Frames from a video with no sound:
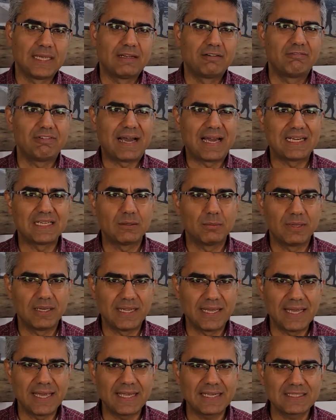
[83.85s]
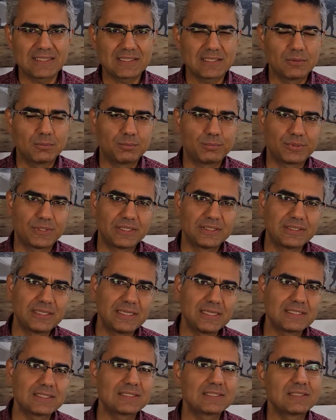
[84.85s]
variable x
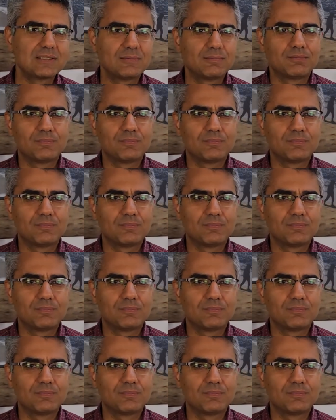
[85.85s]
predicts,